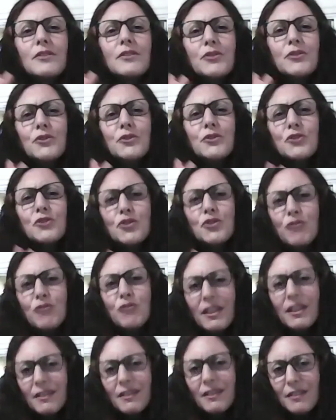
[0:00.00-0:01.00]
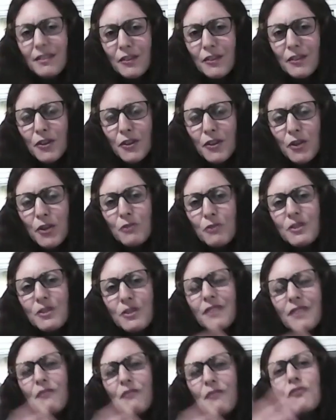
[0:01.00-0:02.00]
strengthen
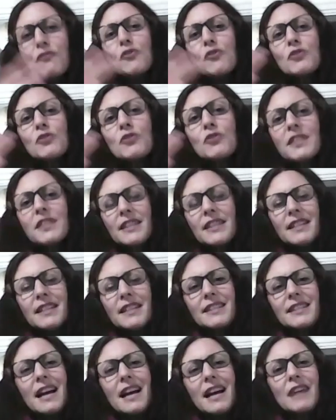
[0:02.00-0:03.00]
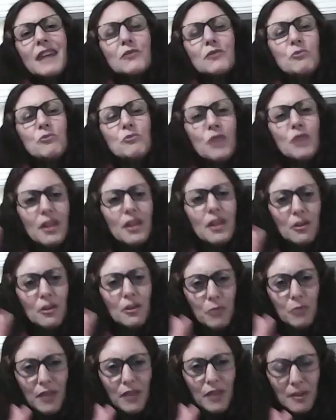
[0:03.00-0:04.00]
those forces at work
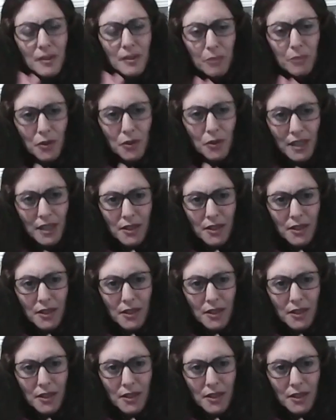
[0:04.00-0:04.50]
within the body.